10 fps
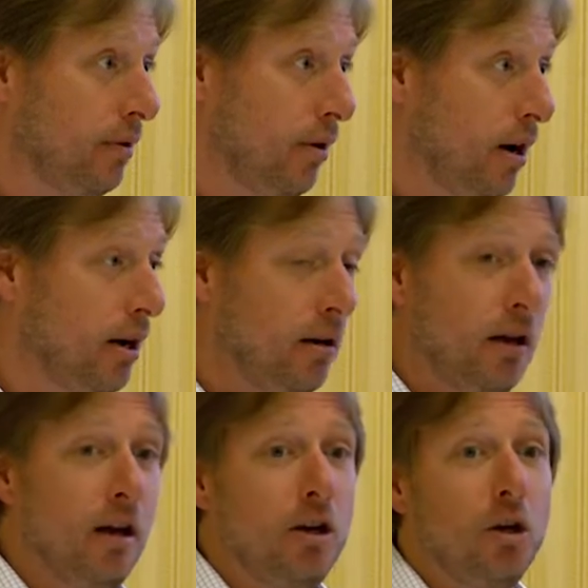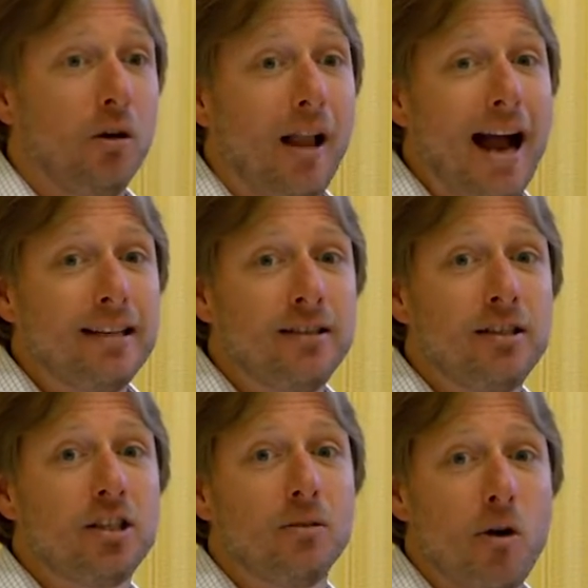All right? Your license
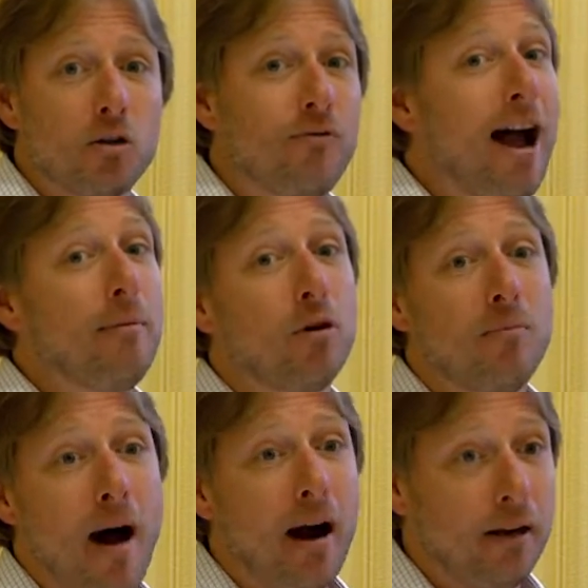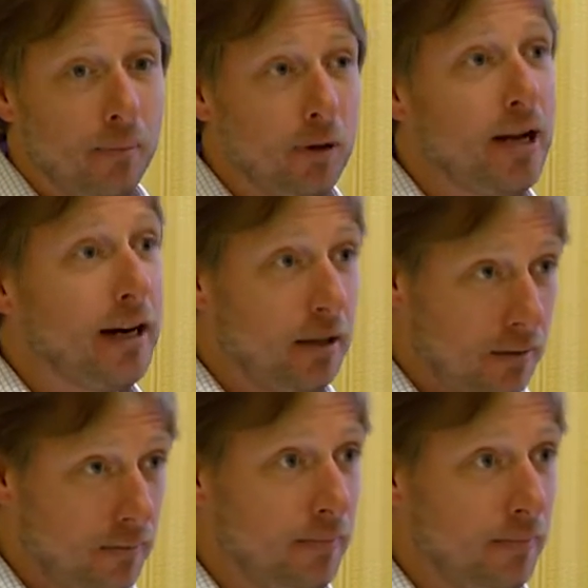is your most valuable commodity. Protect it.